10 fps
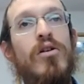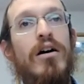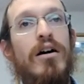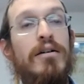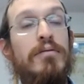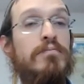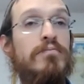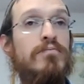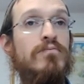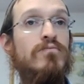
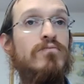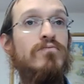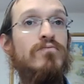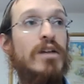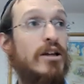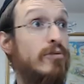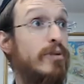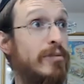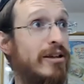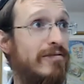like you're
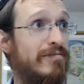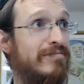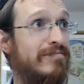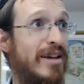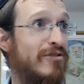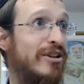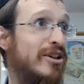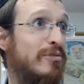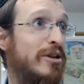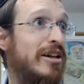being mean. They feel like
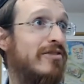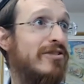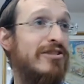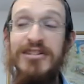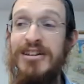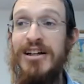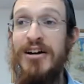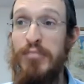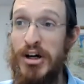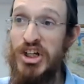you're being evil.
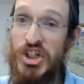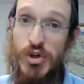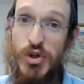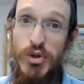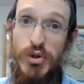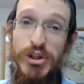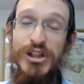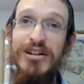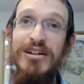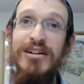But in truth,
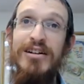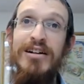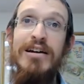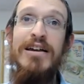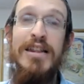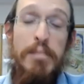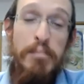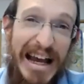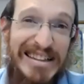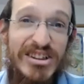the
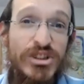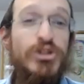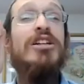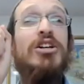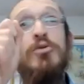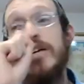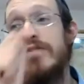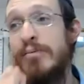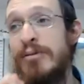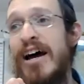best good that you give
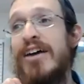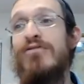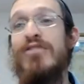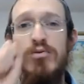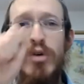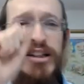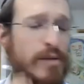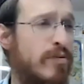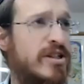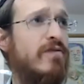them in life is what they
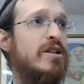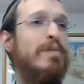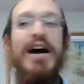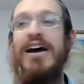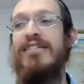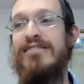perceive as bad.